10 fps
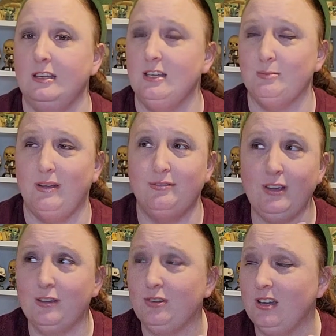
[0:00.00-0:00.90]
He's my
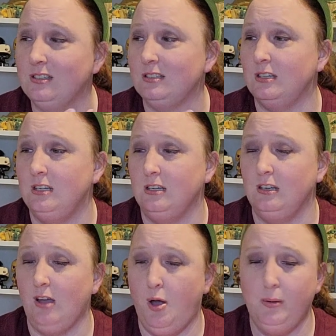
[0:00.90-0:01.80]
favorite.
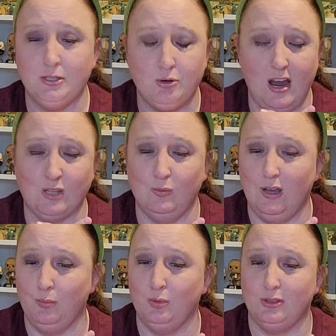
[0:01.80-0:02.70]
He always cracks me
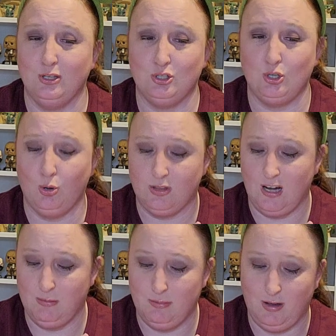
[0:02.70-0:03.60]
up with this joke that
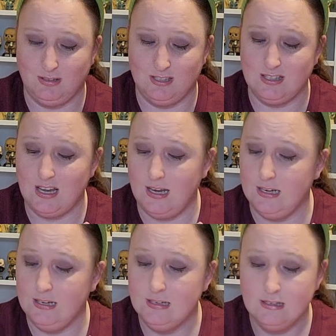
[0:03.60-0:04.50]
I'm about to
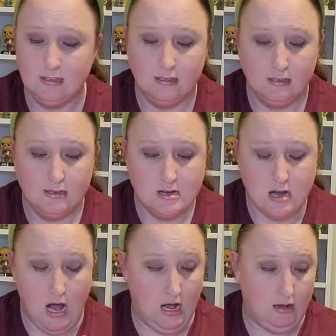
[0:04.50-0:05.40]
say.
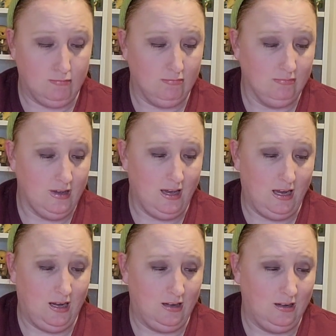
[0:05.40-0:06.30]

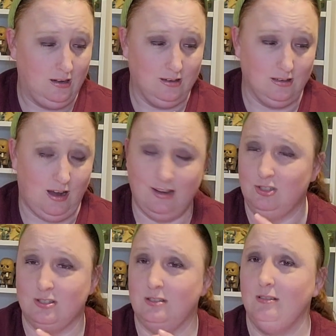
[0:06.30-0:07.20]
And I
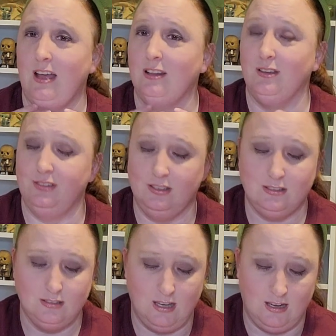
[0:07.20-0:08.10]
love
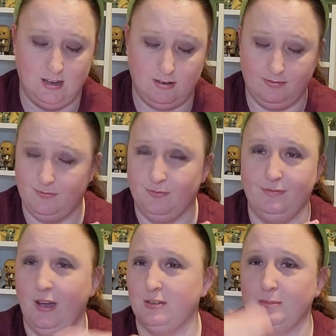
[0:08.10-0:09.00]
it. And I
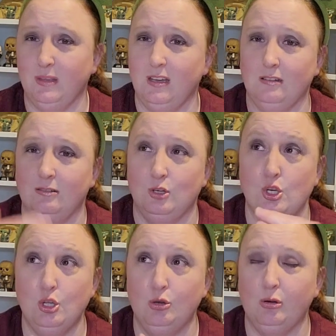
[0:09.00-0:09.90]
found something
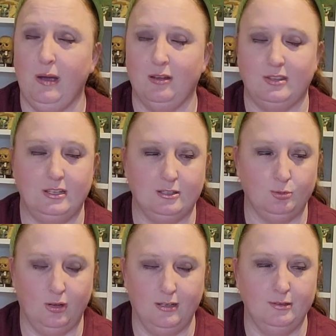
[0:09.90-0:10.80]
new about this
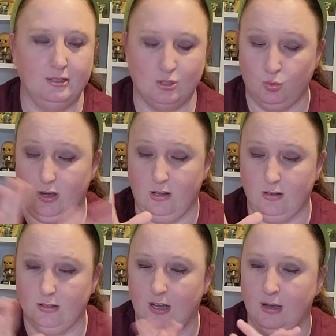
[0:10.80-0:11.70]
one as well.